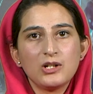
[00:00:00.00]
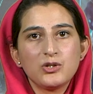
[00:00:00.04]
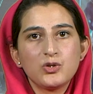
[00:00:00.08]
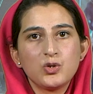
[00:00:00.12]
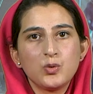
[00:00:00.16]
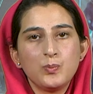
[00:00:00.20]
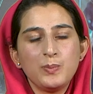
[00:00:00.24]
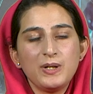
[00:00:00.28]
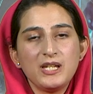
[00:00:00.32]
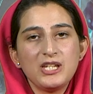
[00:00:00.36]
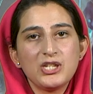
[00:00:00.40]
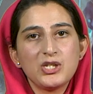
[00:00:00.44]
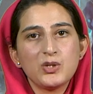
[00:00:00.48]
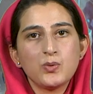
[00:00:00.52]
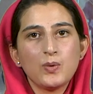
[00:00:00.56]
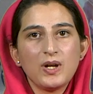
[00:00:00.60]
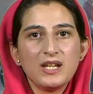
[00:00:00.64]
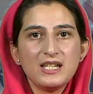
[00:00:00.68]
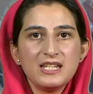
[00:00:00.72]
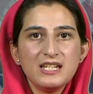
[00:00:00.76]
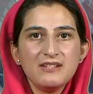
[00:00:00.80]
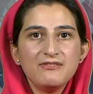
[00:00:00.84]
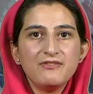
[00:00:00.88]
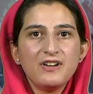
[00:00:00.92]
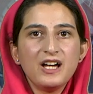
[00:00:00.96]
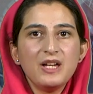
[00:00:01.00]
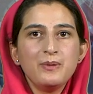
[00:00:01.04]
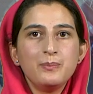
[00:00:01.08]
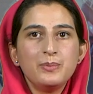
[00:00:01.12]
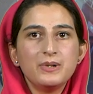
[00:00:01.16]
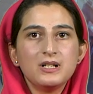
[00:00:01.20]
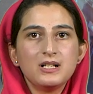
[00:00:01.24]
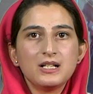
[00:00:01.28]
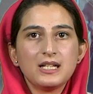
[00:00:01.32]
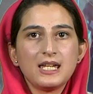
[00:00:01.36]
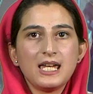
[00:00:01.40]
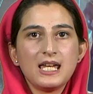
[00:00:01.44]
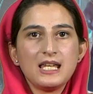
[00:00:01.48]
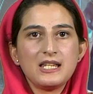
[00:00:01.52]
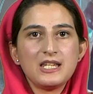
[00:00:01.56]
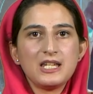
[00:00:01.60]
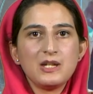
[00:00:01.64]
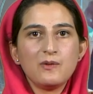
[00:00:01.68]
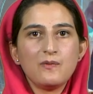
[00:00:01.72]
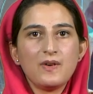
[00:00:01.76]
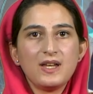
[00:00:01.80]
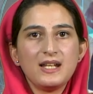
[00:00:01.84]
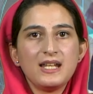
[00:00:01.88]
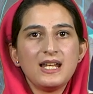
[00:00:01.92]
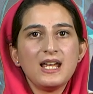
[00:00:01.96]
rupees 25 per kg
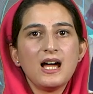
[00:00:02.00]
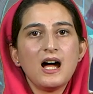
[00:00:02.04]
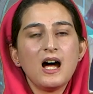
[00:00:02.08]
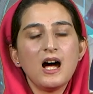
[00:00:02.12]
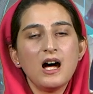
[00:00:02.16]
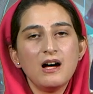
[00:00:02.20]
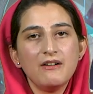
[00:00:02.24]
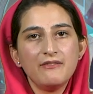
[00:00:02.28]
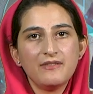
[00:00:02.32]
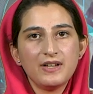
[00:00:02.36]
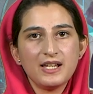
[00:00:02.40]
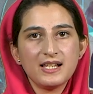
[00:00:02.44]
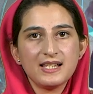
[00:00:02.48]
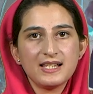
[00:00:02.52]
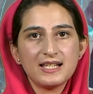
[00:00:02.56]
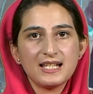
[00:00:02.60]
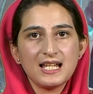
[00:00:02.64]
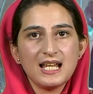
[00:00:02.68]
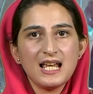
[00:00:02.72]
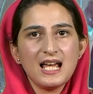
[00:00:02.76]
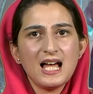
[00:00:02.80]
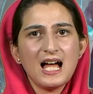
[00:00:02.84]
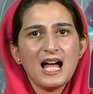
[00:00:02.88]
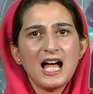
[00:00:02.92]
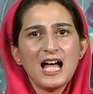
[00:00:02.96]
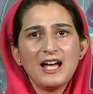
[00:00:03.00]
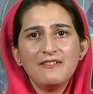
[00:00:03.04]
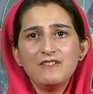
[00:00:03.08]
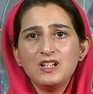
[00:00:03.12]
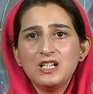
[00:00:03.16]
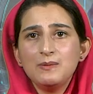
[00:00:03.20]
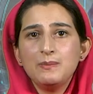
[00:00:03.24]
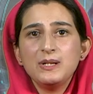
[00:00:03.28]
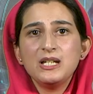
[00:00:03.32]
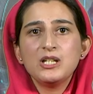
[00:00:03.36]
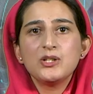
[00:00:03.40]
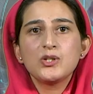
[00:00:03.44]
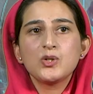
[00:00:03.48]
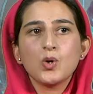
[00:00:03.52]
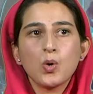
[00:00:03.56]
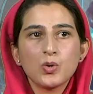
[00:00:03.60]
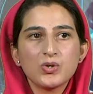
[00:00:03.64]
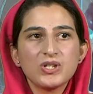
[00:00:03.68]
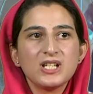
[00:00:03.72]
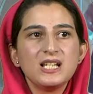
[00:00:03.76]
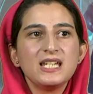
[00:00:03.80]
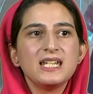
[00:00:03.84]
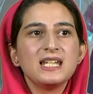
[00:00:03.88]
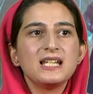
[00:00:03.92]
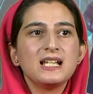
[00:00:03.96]
when I harvest, I will be
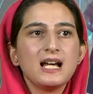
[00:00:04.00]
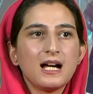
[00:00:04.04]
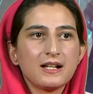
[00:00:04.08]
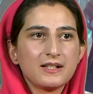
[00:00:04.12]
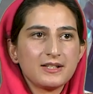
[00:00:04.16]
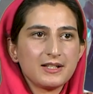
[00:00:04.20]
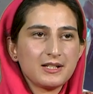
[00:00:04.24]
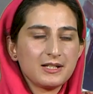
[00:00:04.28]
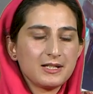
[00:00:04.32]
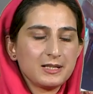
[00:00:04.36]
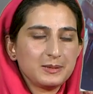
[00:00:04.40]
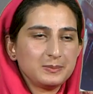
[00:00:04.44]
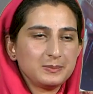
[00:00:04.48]
totally gutted.